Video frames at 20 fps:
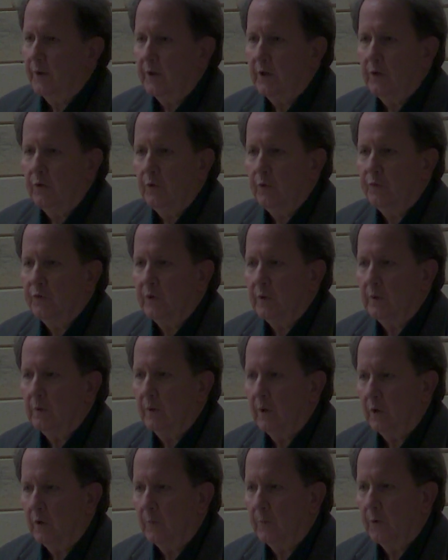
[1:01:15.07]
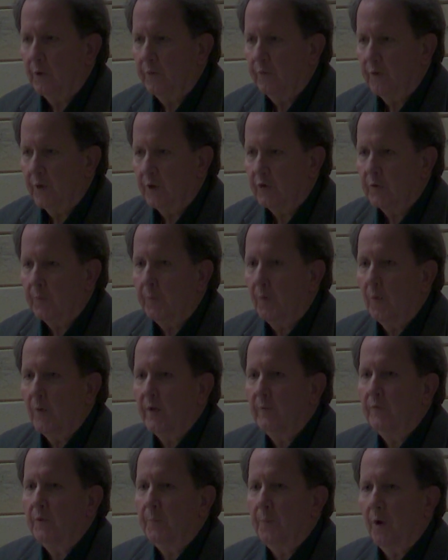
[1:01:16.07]
using Huckleberry Finn as a point
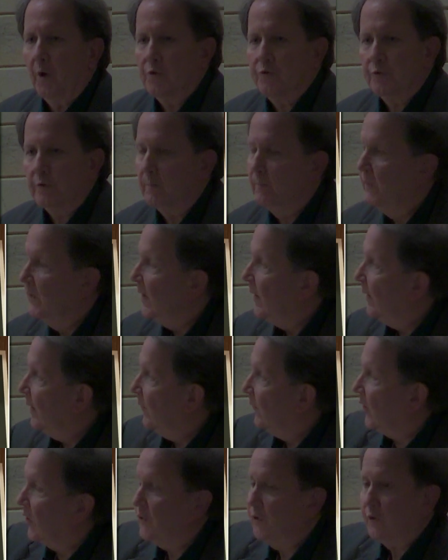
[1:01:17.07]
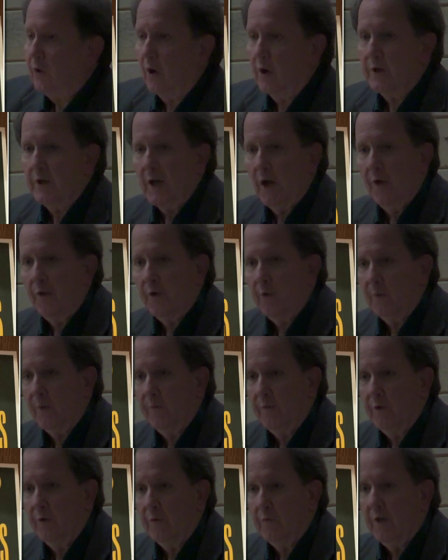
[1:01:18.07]
of departure. They start down the
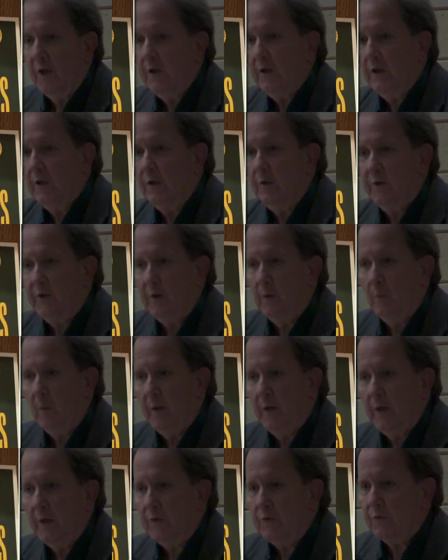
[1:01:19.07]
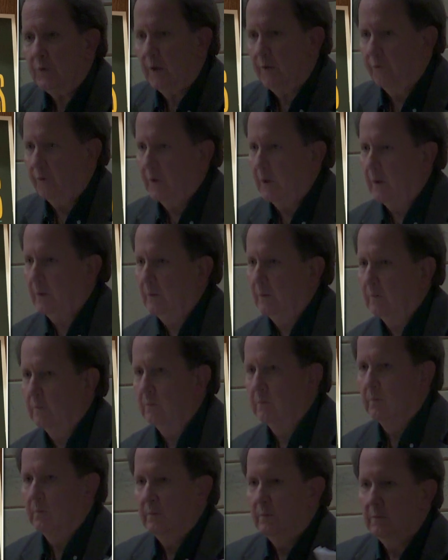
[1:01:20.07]
river, they get a little ways, and then
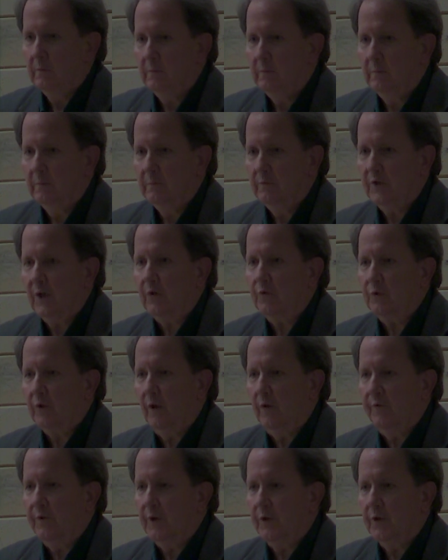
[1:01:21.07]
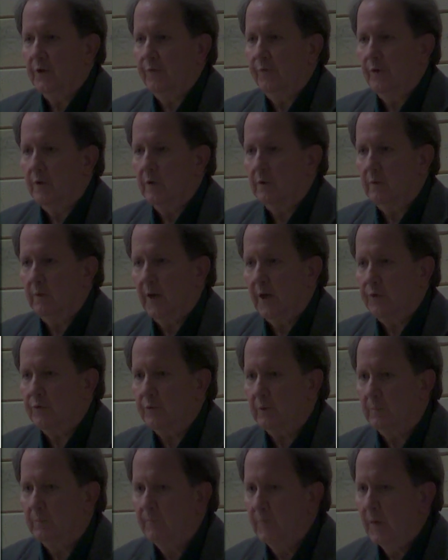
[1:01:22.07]
takes off in a different
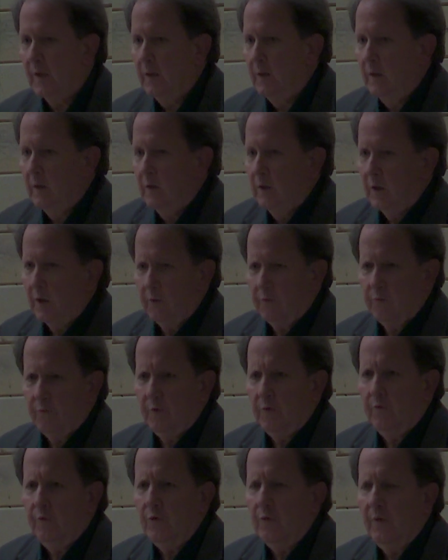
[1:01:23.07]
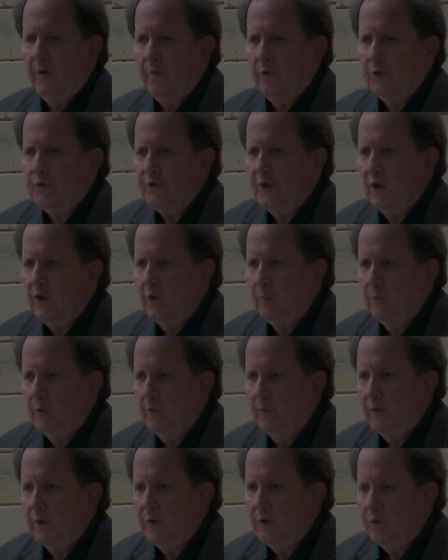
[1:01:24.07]
direction. If you've ever seen the
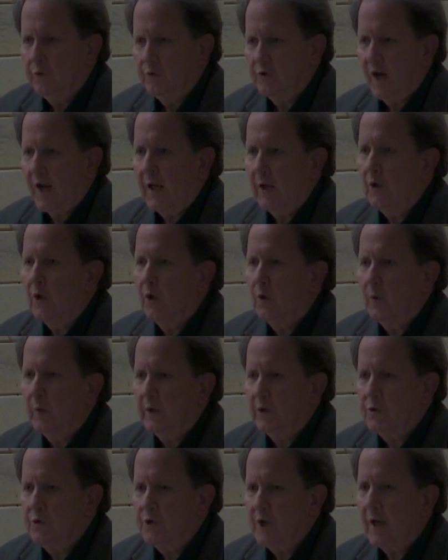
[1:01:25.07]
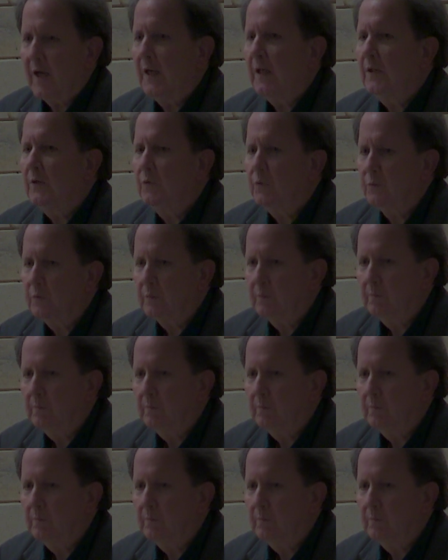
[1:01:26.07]
movie Django in Chains,